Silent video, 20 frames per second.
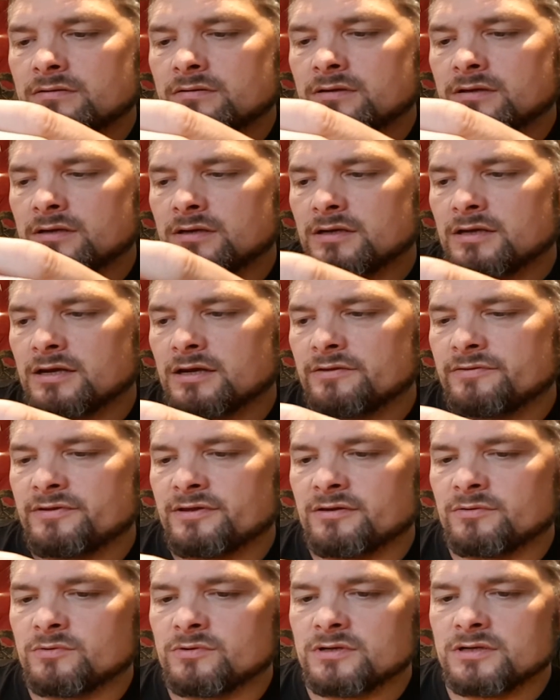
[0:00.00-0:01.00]
I can't
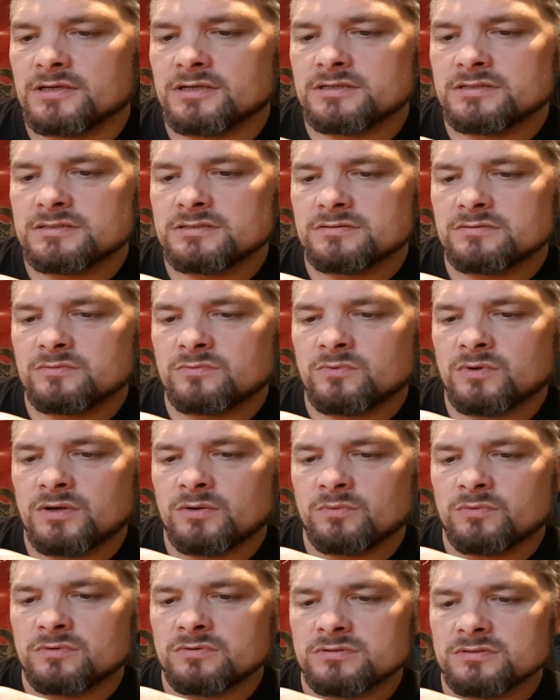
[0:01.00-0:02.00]
think what it is, when
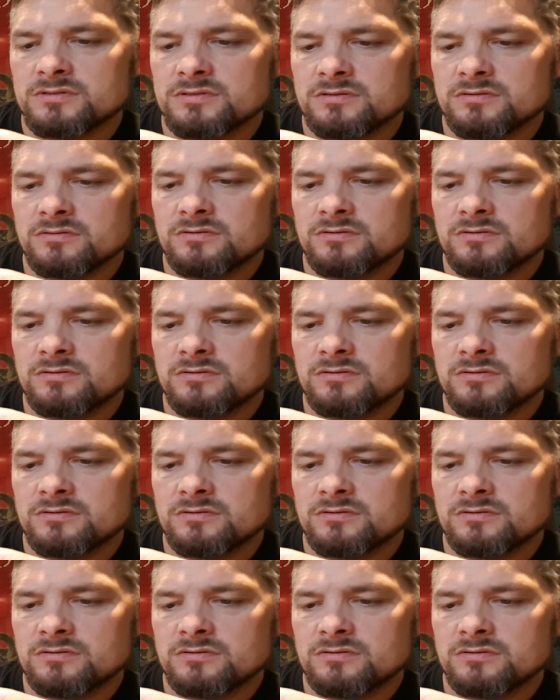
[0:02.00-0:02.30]
it was.